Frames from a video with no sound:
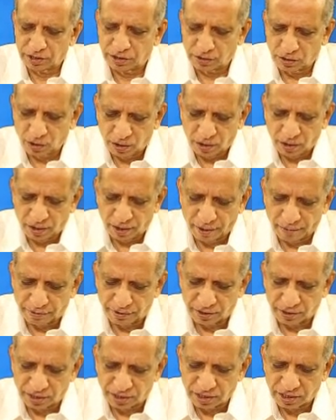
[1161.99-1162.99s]
talk of
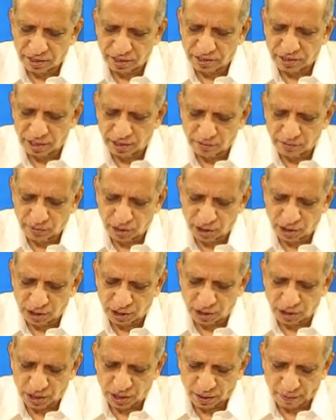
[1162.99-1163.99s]
research
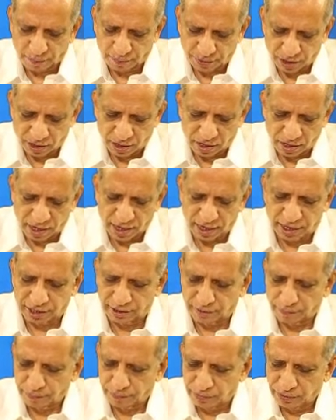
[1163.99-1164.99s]
elements like